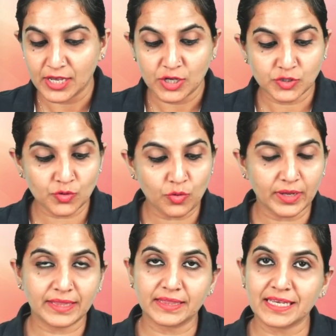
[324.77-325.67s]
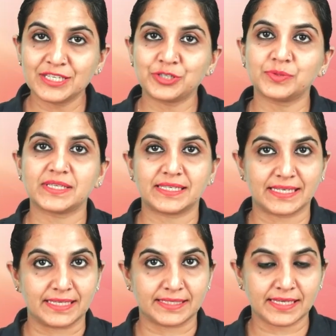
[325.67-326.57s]
So in these two
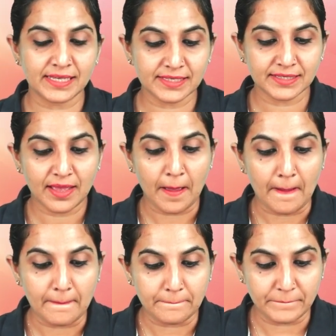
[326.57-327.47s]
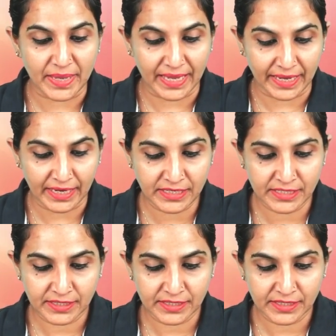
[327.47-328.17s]
sentences, made